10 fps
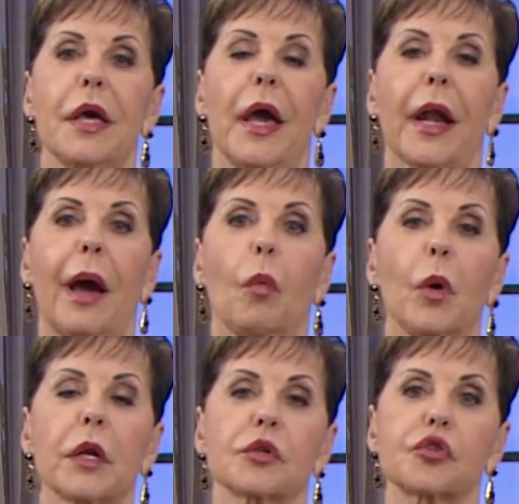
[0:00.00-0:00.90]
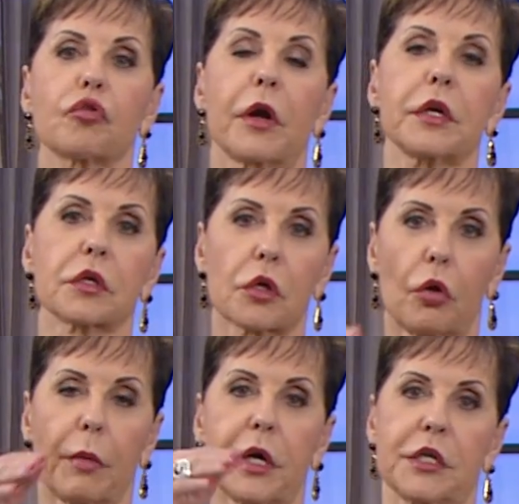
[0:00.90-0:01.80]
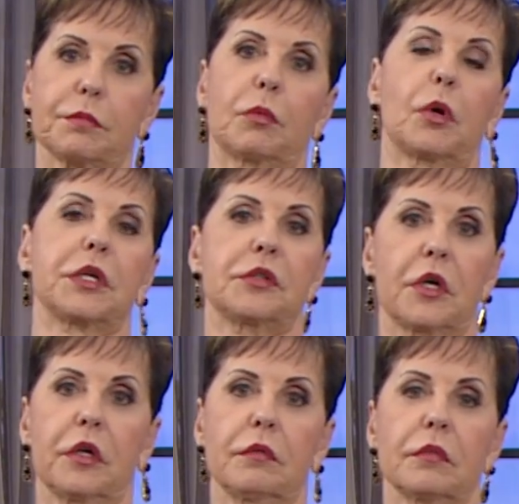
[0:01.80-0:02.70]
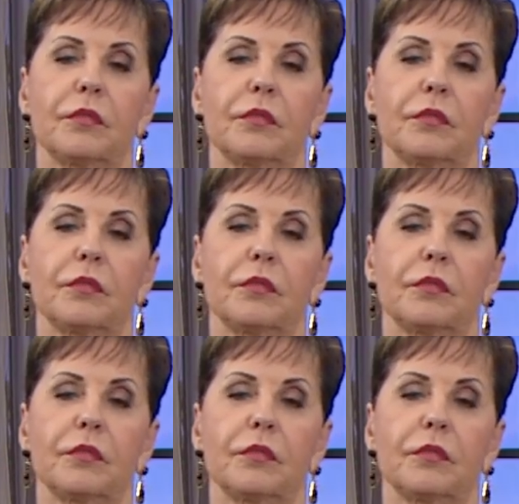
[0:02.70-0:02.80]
and I went straight and told my husband what he said.